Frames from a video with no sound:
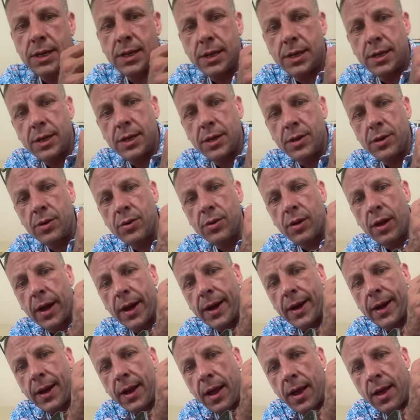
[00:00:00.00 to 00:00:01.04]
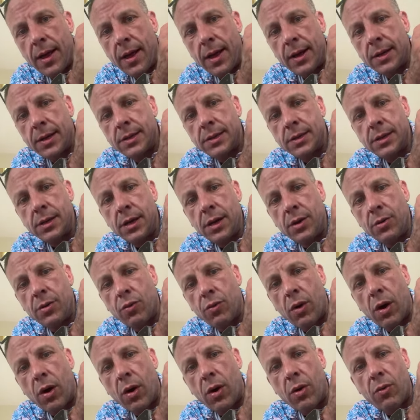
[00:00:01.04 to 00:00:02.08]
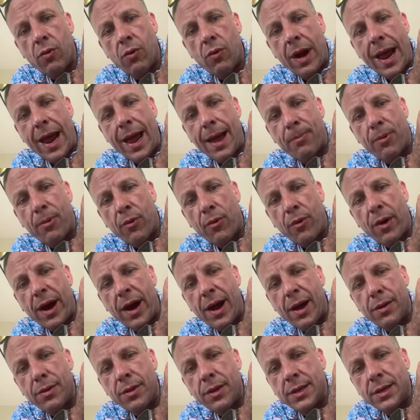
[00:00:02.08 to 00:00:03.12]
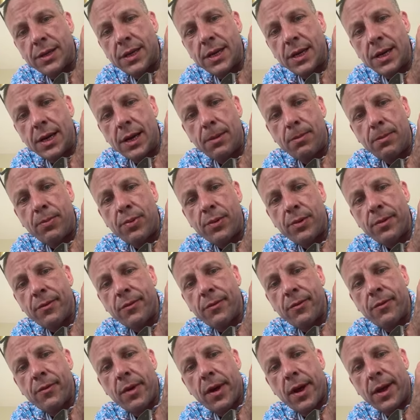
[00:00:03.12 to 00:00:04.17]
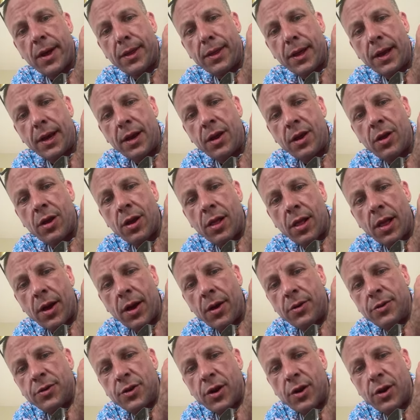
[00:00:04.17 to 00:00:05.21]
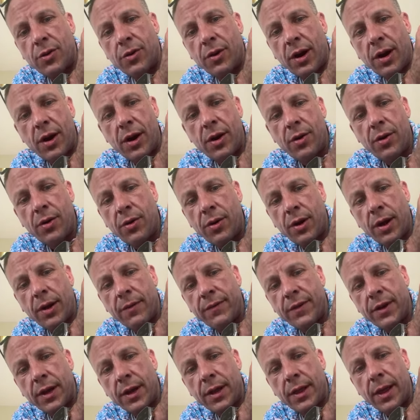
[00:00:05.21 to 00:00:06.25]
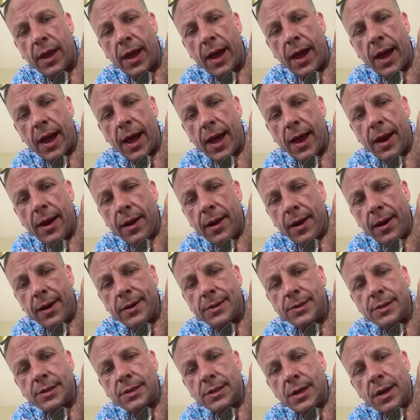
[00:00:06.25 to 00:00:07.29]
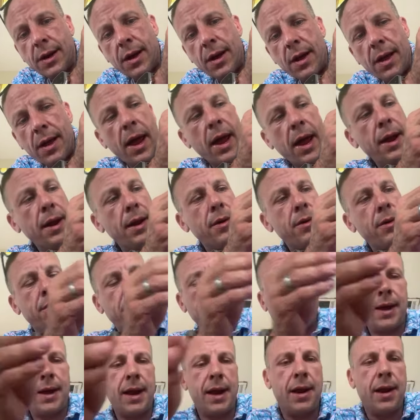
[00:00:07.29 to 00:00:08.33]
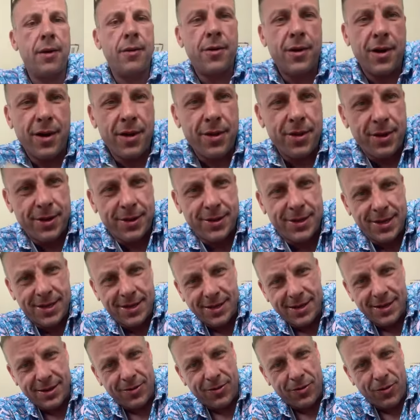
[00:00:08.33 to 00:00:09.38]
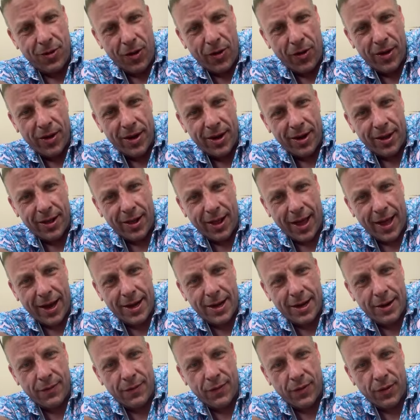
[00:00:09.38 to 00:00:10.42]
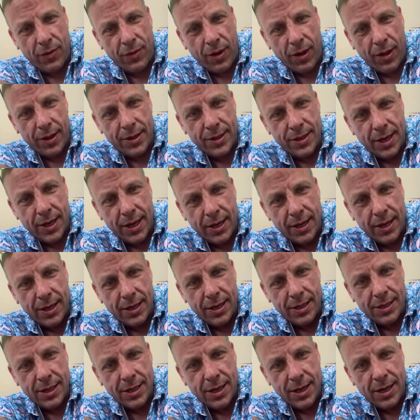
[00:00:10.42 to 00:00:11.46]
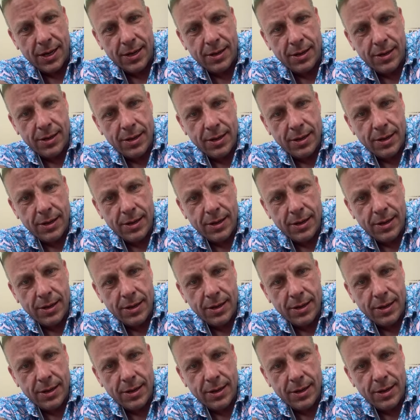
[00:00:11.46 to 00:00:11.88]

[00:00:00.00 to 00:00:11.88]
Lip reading: to do. Like you wrap around the tip, and then you can load your own cone. I've done that. I know all the a lot of different rolling techniques. Yeah,